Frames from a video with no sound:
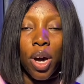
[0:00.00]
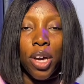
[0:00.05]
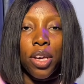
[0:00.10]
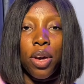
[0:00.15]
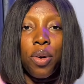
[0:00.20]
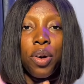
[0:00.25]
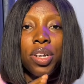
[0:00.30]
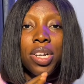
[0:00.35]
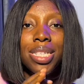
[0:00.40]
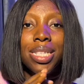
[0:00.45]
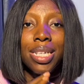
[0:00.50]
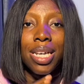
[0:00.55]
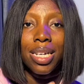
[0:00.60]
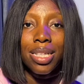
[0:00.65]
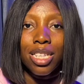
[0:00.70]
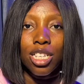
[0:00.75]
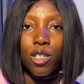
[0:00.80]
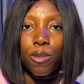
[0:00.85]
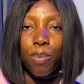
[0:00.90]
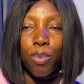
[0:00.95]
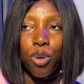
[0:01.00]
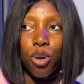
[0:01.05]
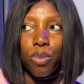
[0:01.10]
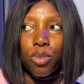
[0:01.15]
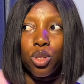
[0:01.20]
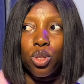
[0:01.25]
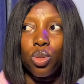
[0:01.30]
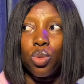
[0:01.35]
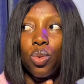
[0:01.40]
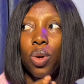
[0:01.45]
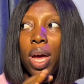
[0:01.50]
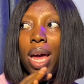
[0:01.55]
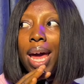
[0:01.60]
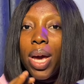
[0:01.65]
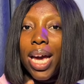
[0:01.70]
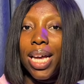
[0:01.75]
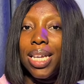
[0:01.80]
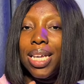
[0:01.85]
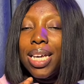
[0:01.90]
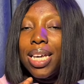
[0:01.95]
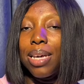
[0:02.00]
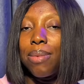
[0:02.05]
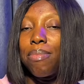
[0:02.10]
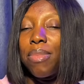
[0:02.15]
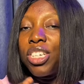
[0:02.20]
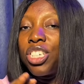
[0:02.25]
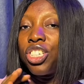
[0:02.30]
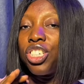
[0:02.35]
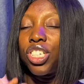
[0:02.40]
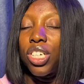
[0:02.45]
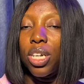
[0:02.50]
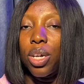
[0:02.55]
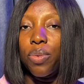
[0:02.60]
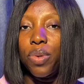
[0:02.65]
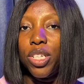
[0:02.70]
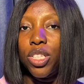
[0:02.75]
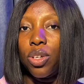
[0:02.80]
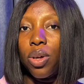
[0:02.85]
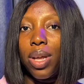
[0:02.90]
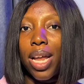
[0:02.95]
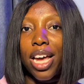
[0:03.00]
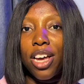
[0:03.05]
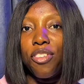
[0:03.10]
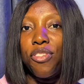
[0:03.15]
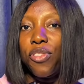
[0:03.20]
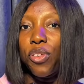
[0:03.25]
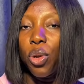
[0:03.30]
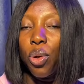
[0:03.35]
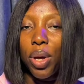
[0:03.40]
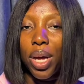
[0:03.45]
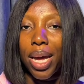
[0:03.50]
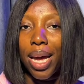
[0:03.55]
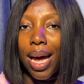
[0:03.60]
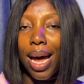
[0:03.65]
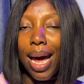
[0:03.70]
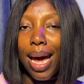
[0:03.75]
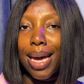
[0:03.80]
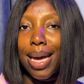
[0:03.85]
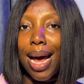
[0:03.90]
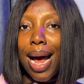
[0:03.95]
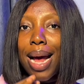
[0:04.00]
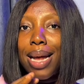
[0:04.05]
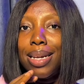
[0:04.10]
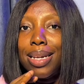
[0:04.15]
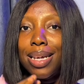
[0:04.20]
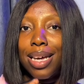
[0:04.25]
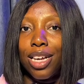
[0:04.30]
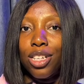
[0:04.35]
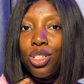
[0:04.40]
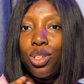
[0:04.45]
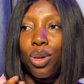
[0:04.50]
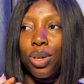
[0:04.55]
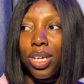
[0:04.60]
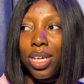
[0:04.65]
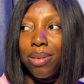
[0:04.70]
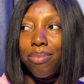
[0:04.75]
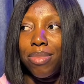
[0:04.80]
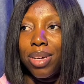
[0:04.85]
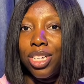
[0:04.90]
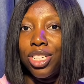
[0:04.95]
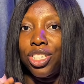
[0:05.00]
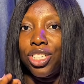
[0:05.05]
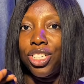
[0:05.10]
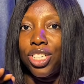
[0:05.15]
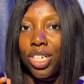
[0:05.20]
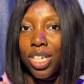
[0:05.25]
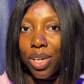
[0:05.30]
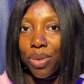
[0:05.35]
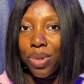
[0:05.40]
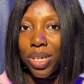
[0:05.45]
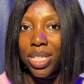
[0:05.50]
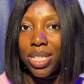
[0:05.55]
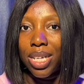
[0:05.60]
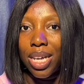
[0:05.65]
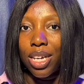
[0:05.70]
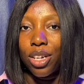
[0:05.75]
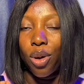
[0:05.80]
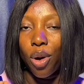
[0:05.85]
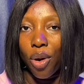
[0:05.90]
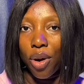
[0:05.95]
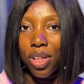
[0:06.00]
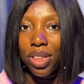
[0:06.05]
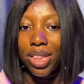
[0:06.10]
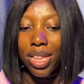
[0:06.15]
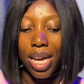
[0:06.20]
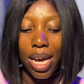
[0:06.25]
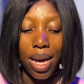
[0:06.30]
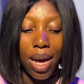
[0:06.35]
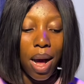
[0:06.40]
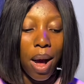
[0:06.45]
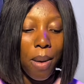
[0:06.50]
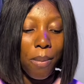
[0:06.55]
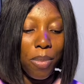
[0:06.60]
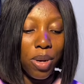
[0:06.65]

and you're going to take this prompt to any image generator like Flow AI and get your image generated on there.